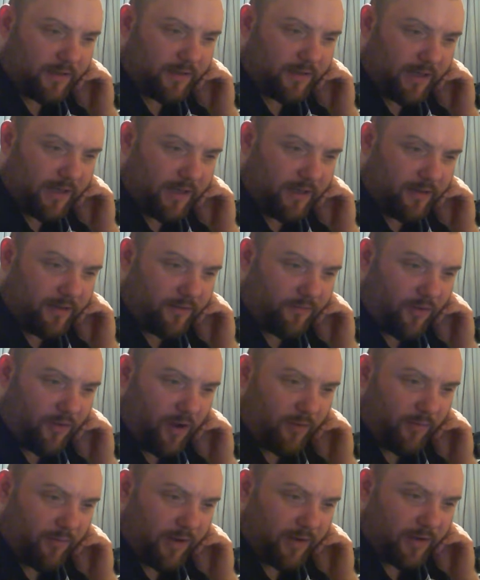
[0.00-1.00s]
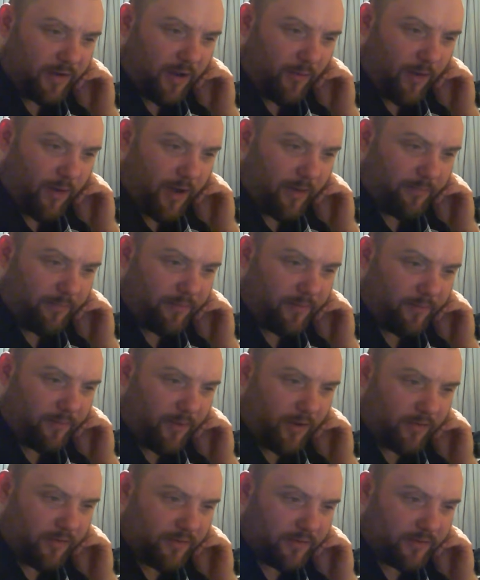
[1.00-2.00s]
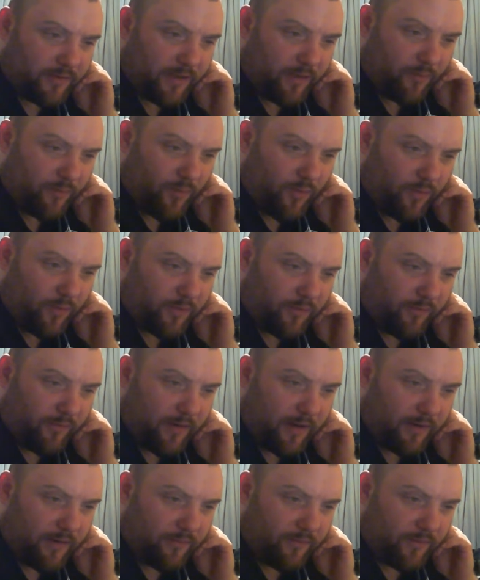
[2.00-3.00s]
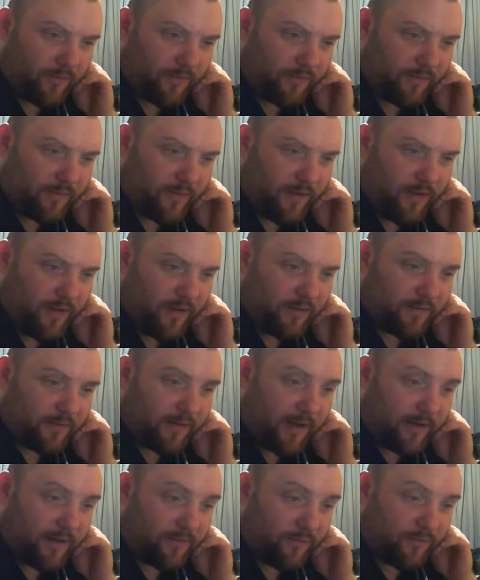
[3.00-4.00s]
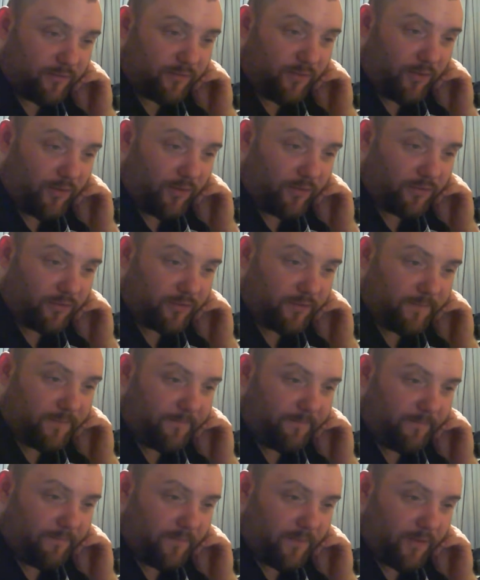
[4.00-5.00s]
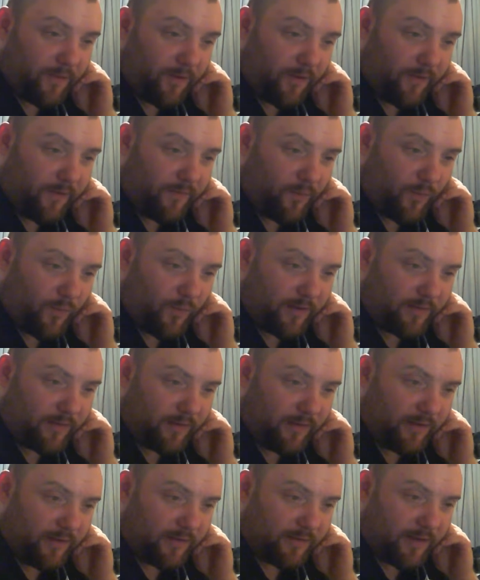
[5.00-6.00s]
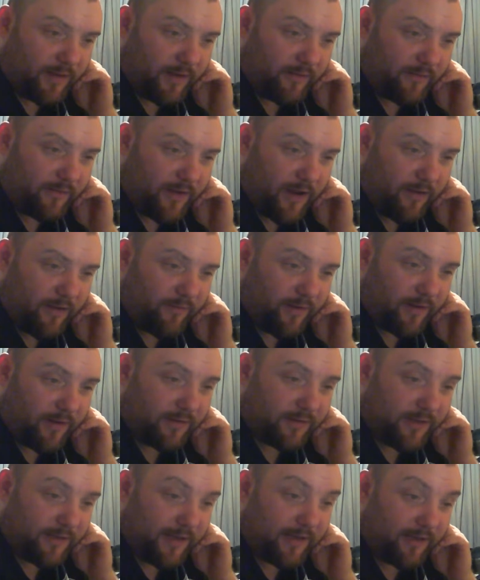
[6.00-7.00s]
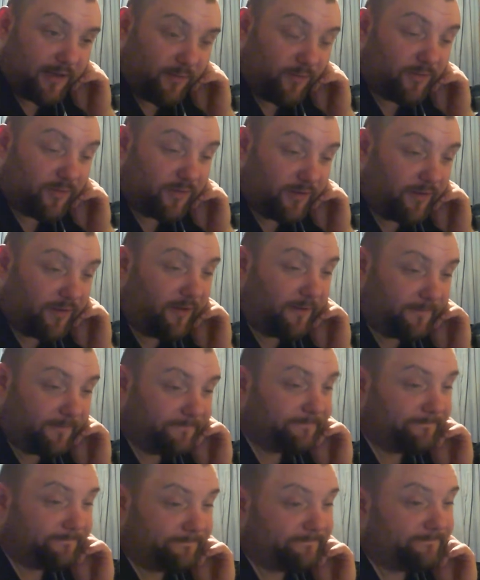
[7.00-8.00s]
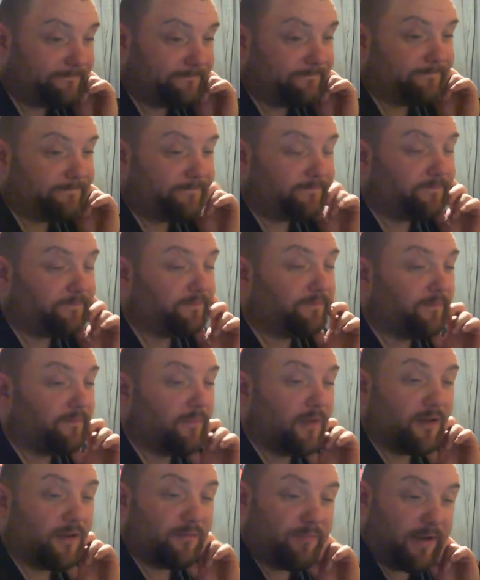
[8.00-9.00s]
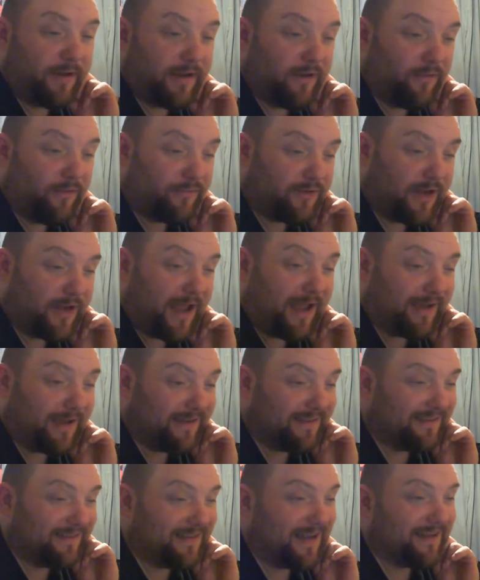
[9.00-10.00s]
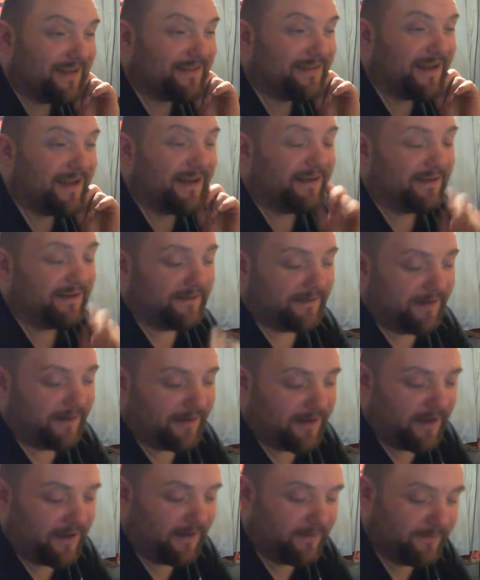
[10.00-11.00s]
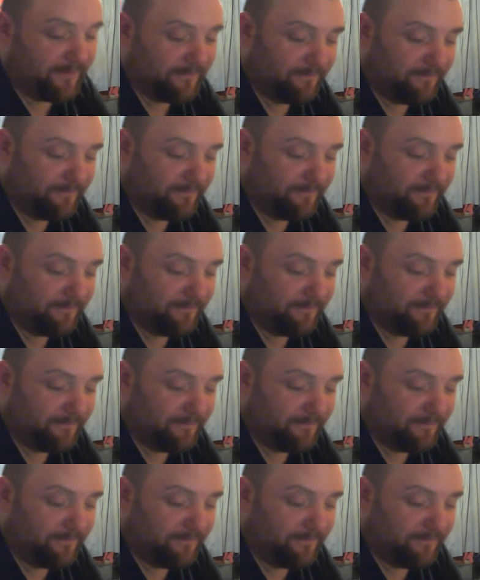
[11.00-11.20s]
seeing the crime rate go up, I might consider walking around with a tactical torch. I even went to the extent of carrying around a stick in the woods at night. Spring Hill Jack, Zed said. There you go.